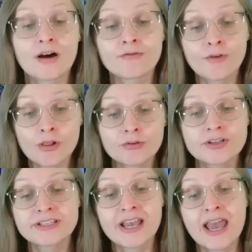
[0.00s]

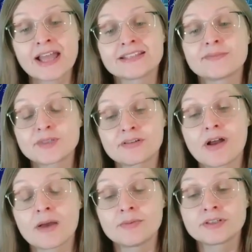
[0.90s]
followers and
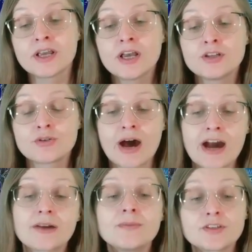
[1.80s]
subscribers to
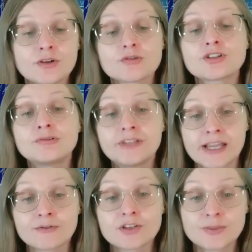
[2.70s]
Acme social
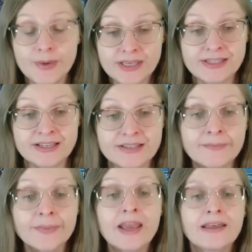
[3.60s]
network spaces.
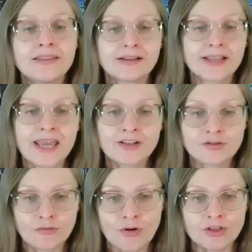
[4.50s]
The layer
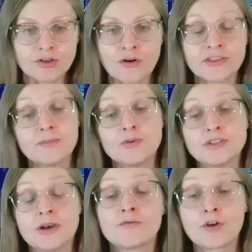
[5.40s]
draws on the
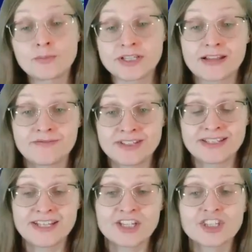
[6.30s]
museum website
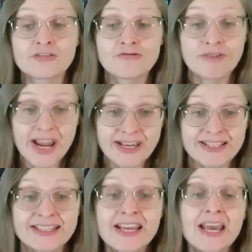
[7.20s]
visitation
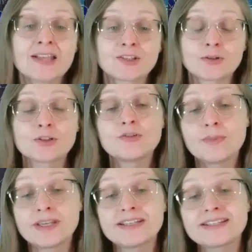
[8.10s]
records and social media